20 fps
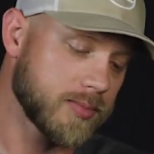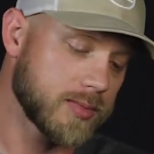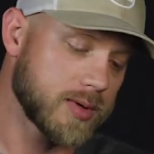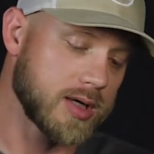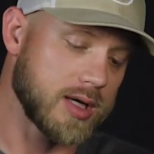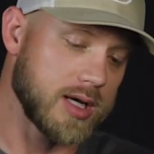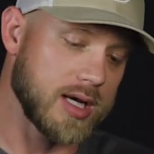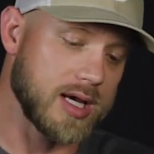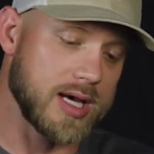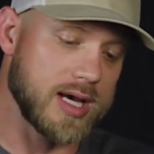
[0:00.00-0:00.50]

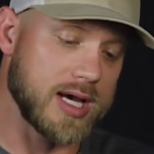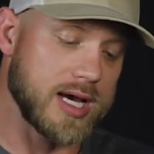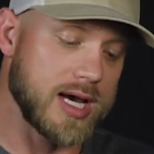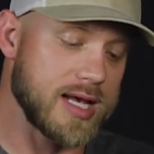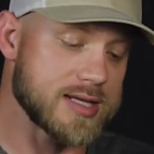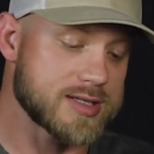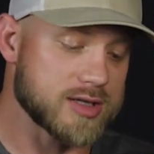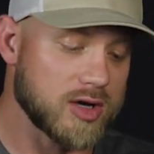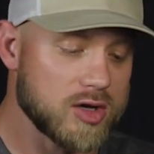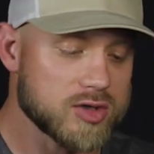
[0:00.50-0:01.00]
and
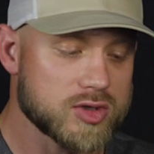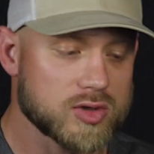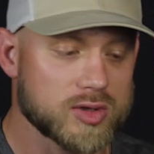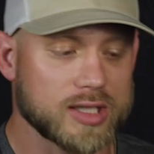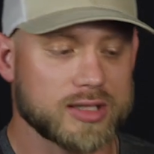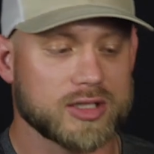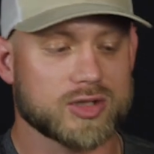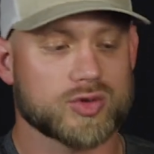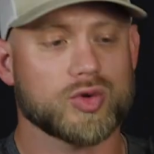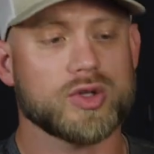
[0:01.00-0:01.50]
it's also
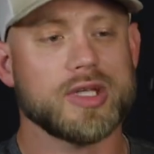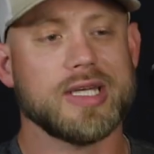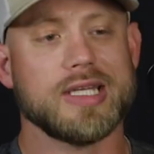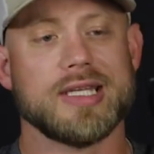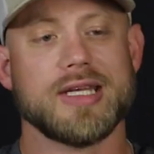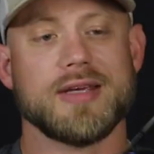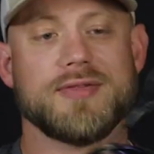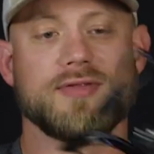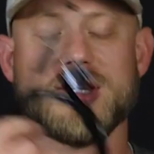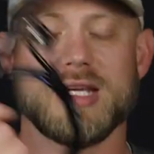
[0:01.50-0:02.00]
got this really
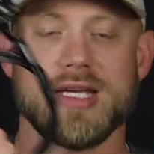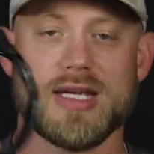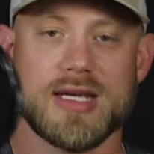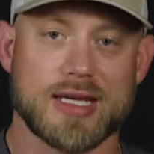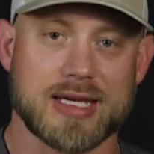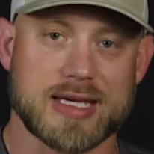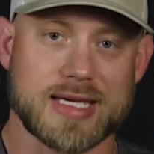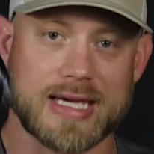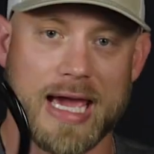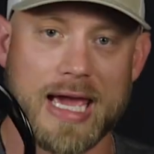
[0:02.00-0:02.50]

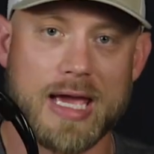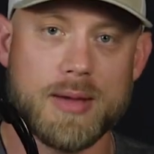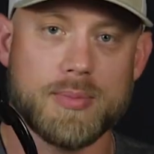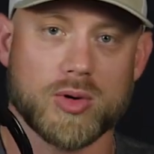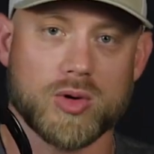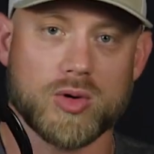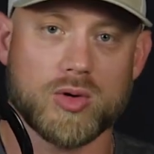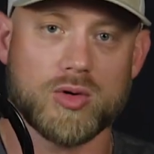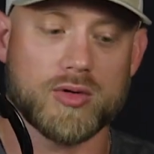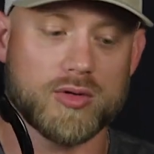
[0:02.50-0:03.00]
nifty
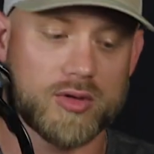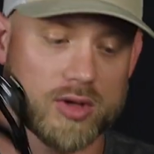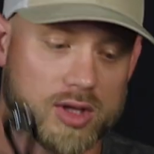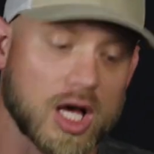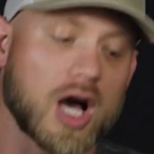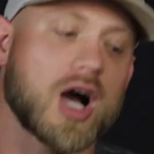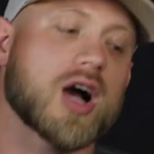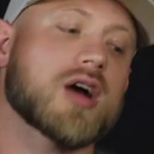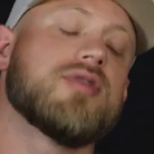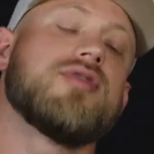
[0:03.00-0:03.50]
cable
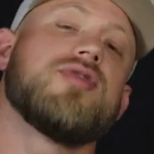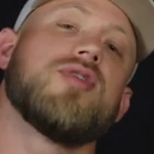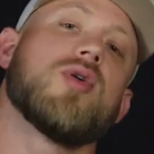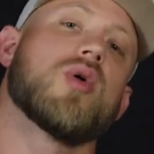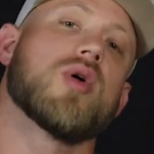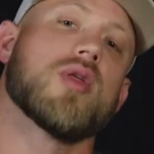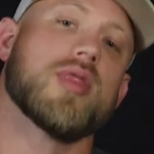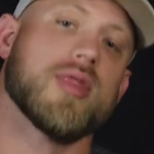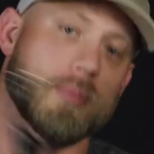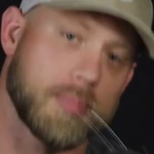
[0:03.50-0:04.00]
lock
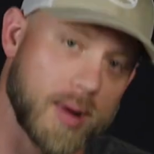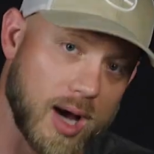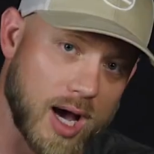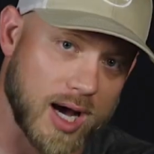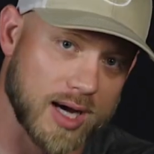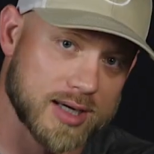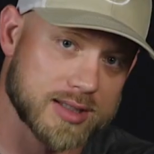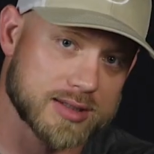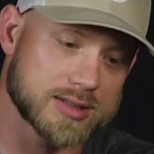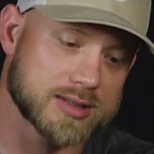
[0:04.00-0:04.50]
for the
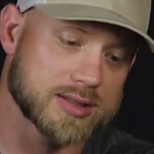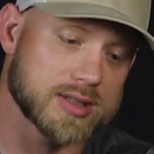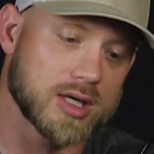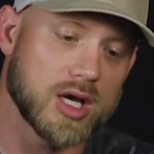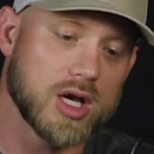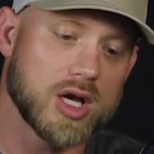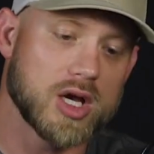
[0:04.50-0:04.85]
box.